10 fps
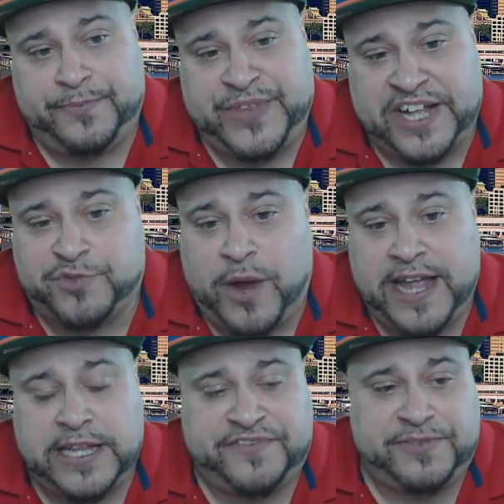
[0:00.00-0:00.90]
that's why
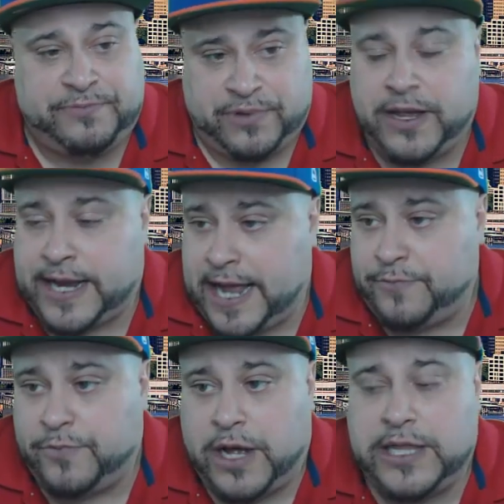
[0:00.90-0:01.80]
I left
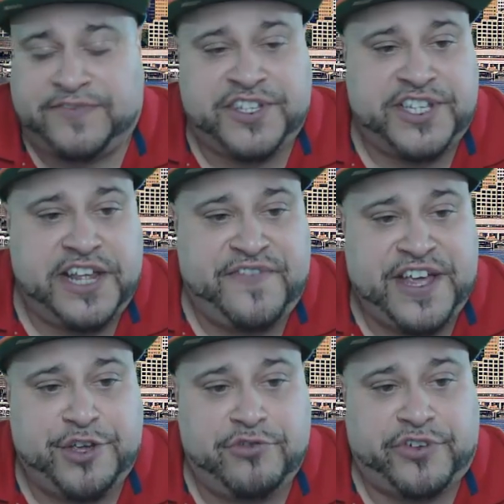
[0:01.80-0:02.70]
the city of
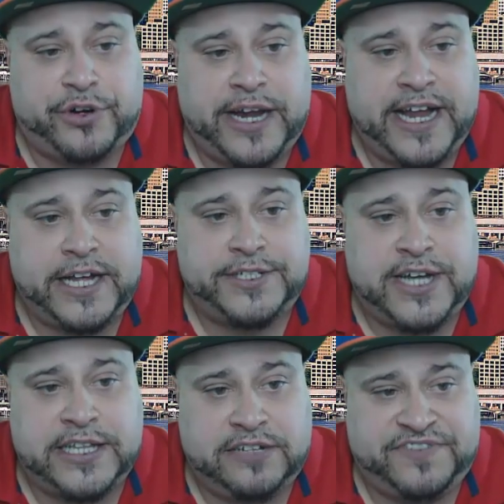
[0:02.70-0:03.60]
Vancouver, and
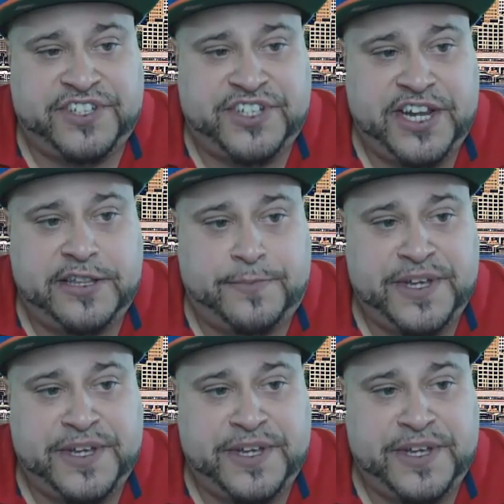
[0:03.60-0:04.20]
I left the city, the